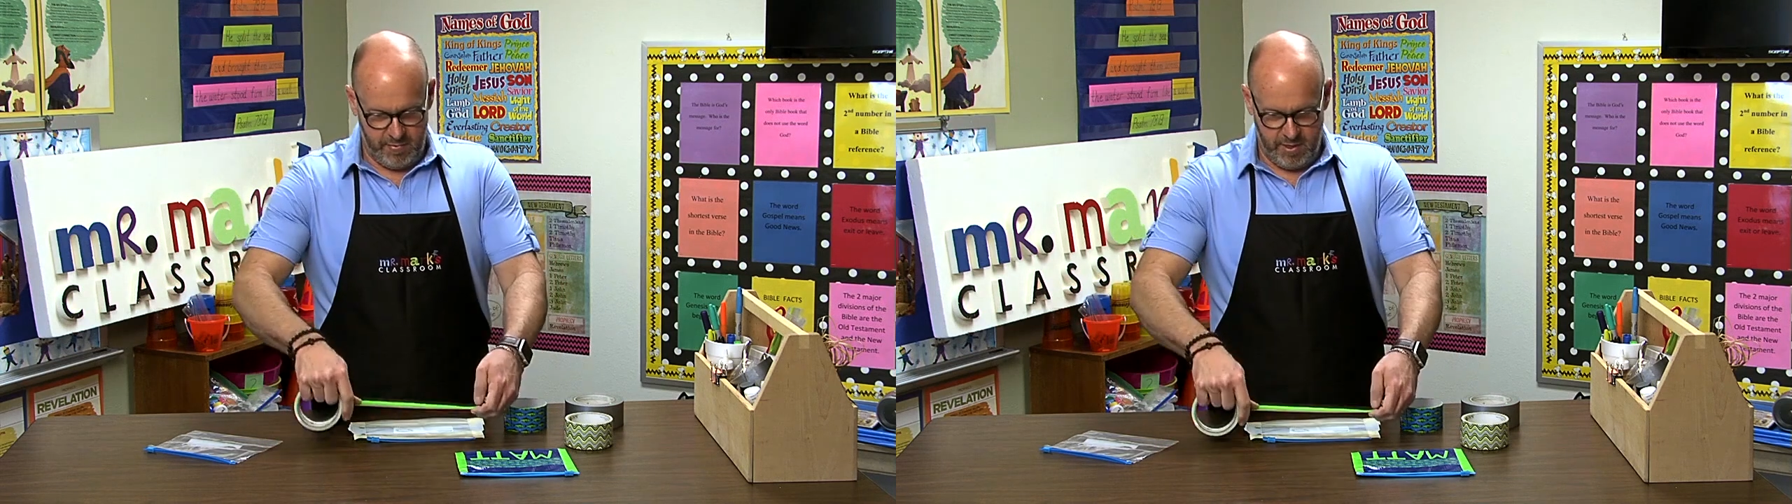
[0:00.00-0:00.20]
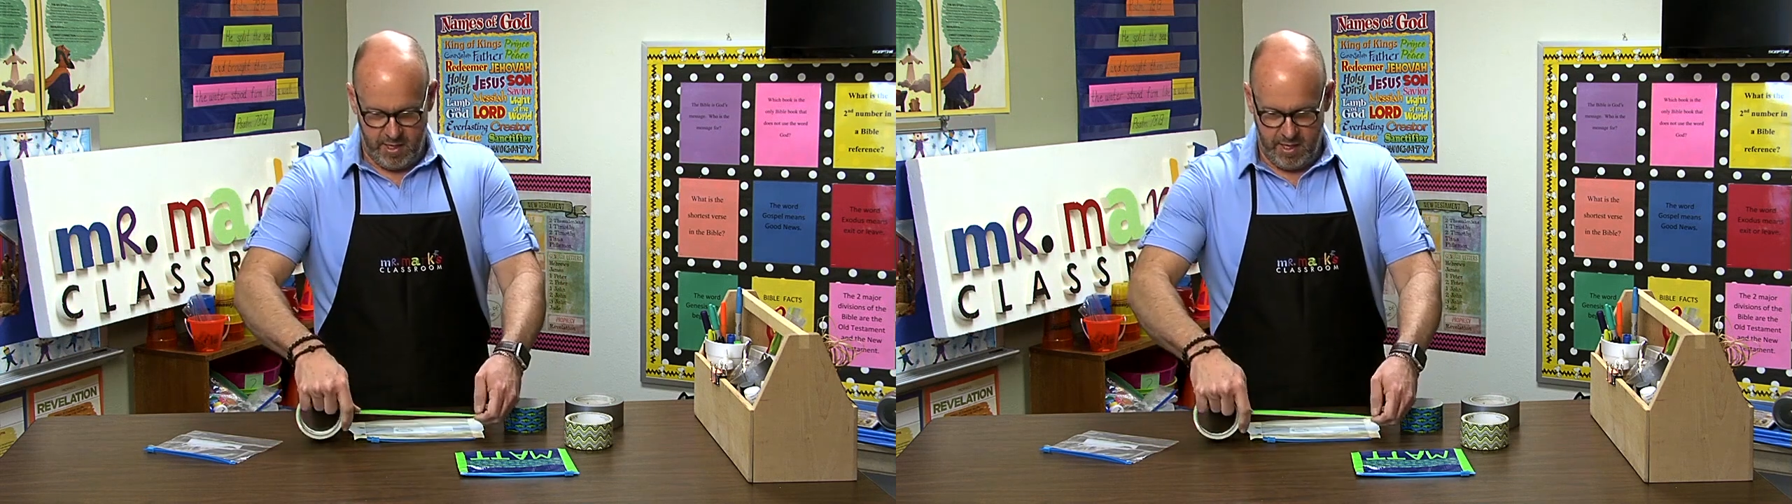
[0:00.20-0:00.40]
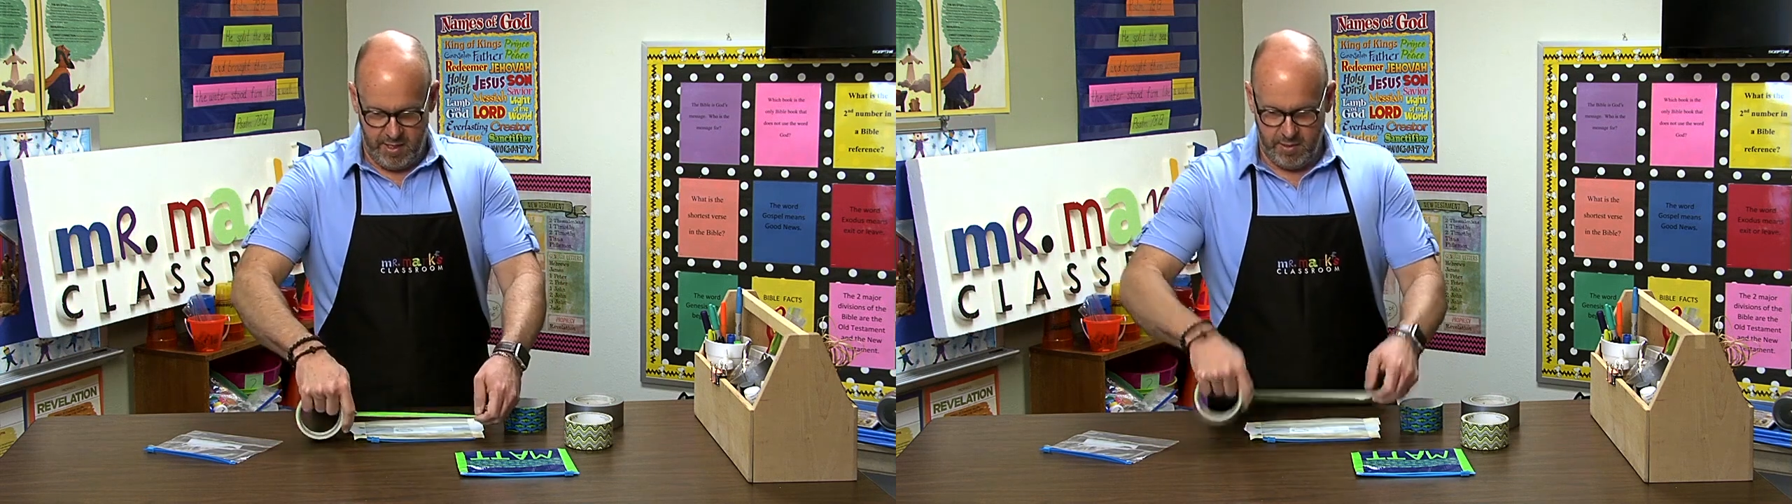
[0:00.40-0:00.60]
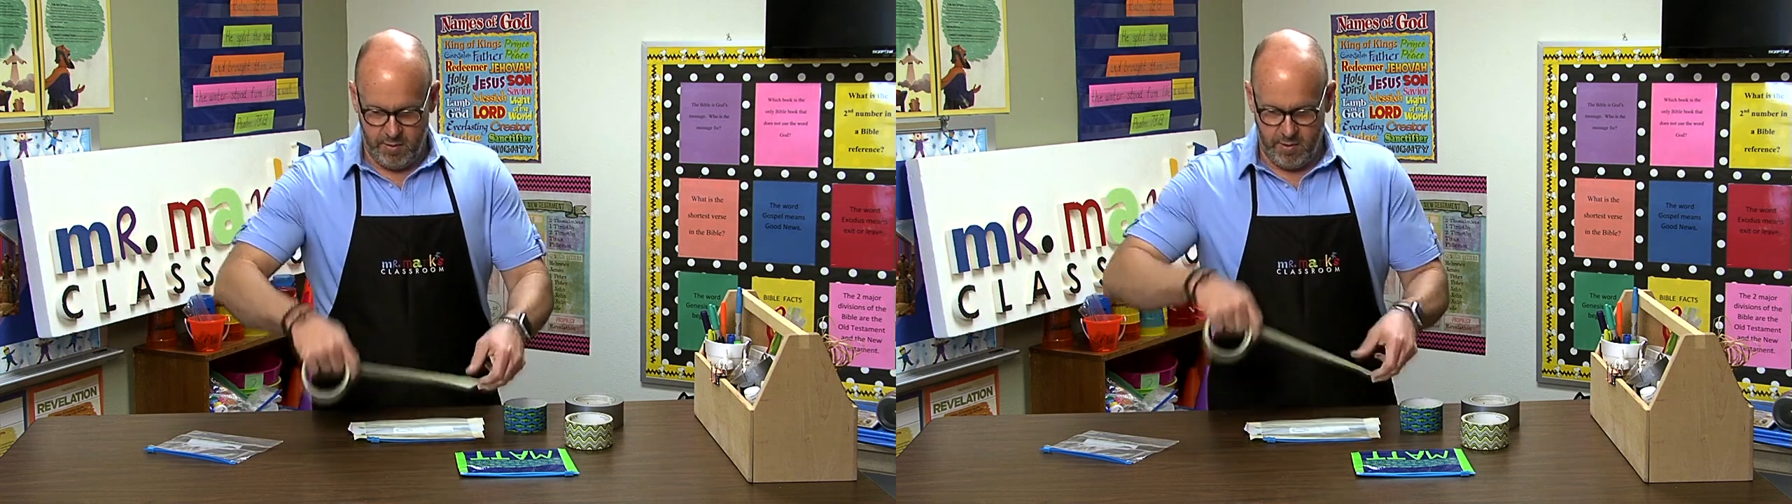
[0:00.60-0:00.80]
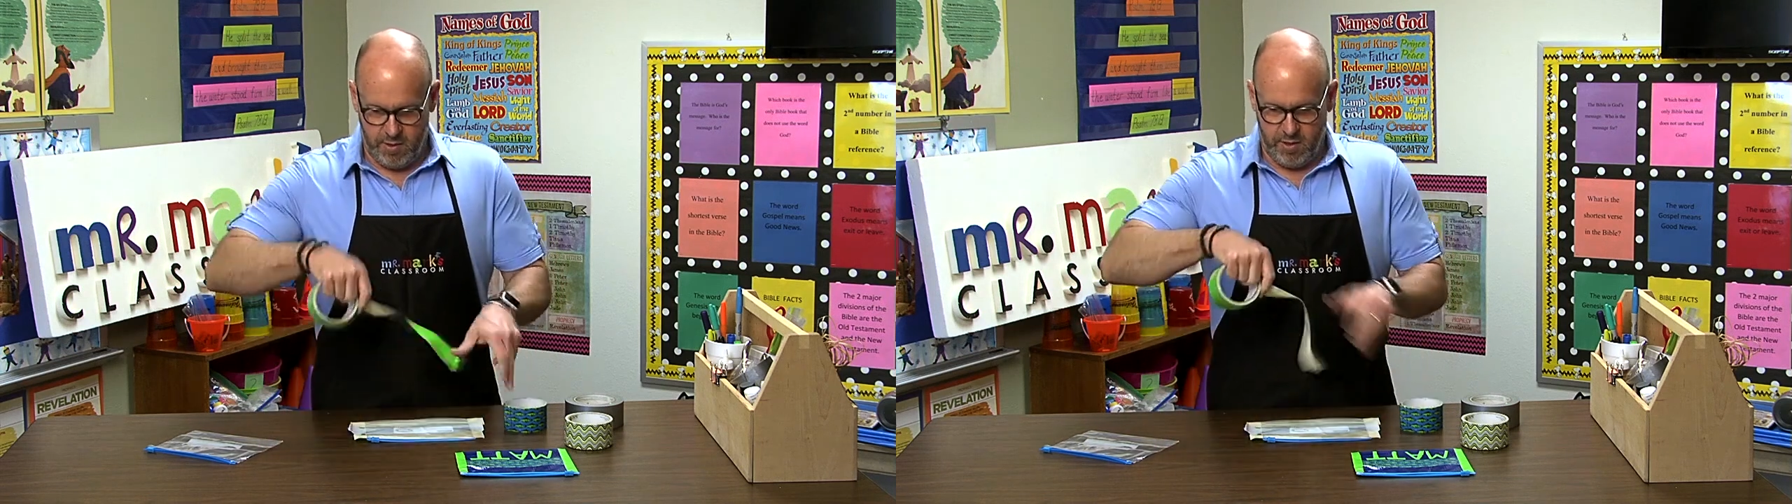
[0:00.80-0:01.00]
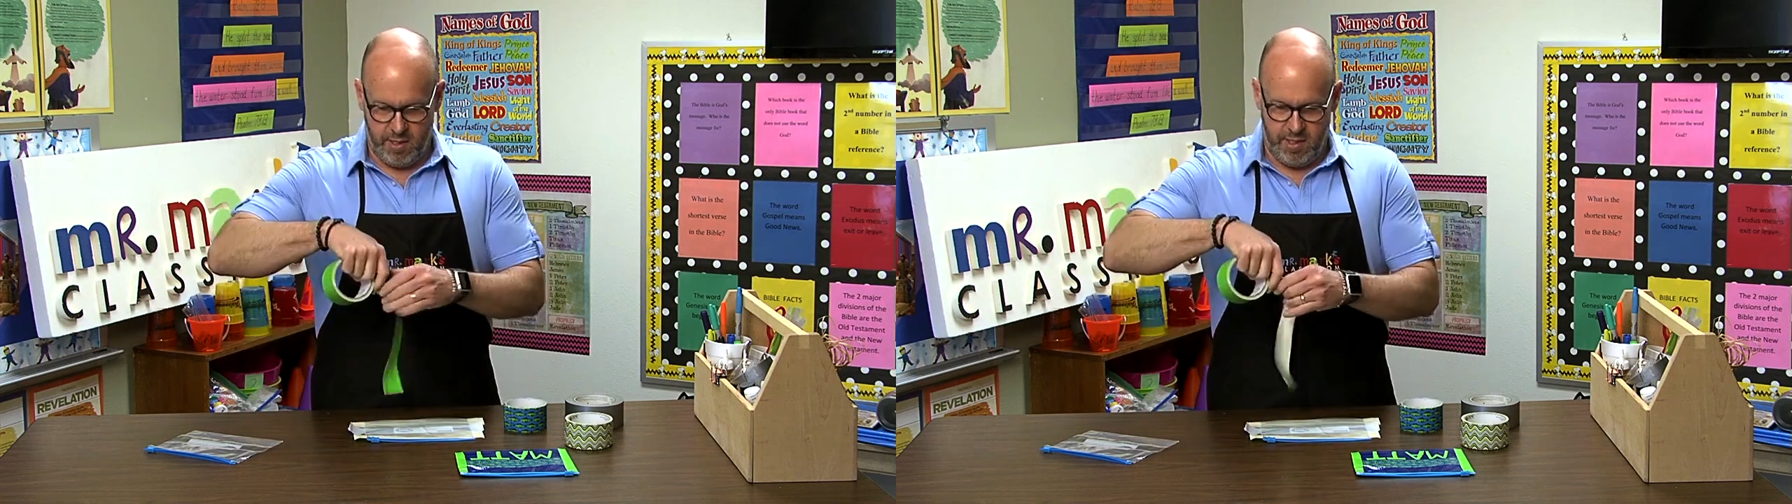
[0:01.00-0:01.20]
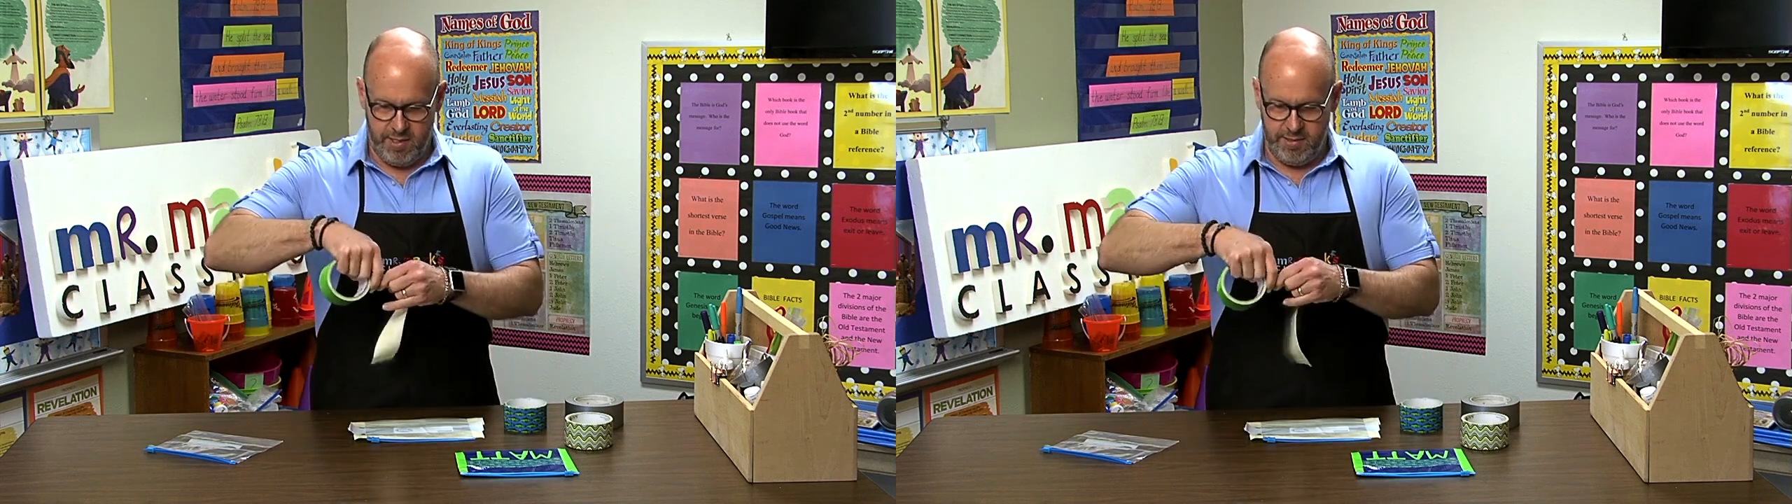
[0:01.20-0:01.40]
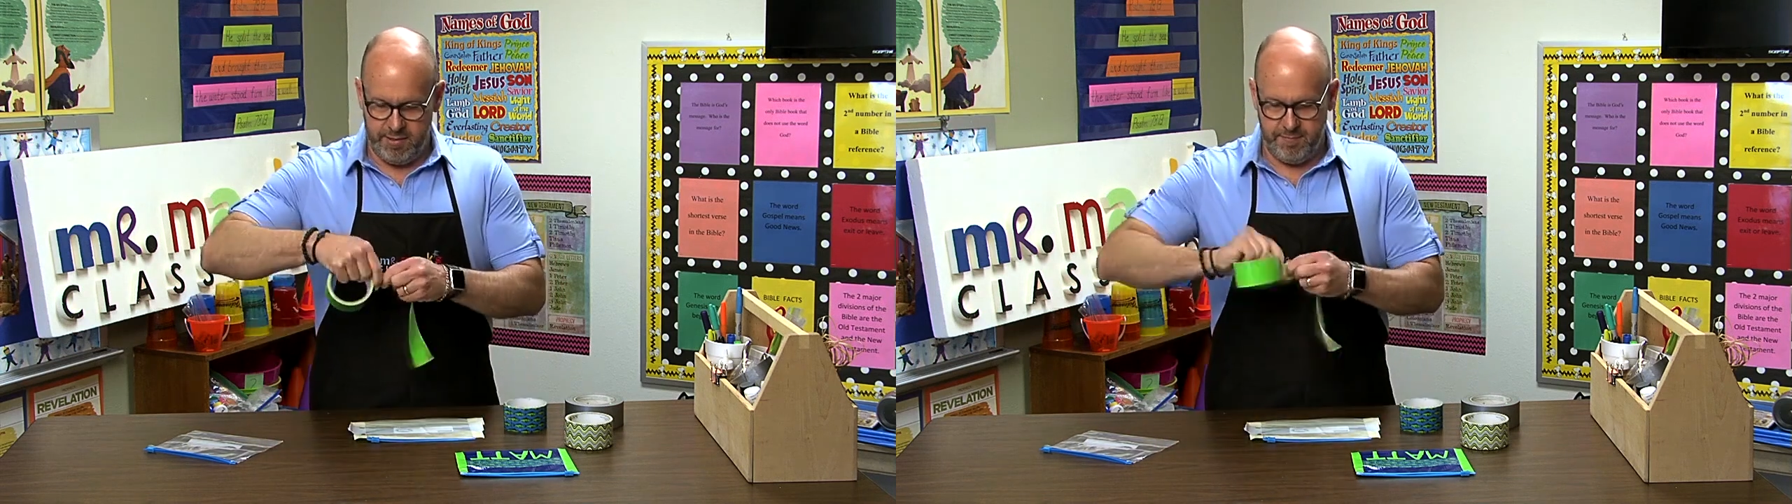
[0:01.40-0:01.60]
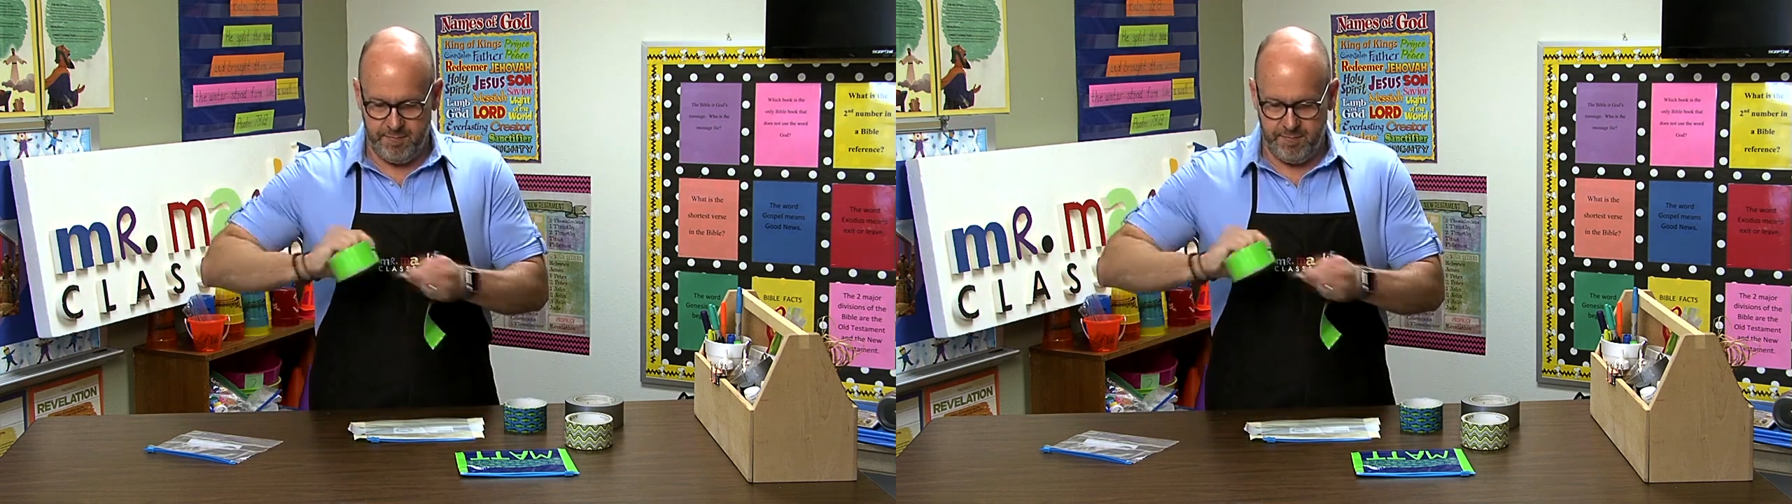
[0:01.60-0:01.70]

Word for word: and go across.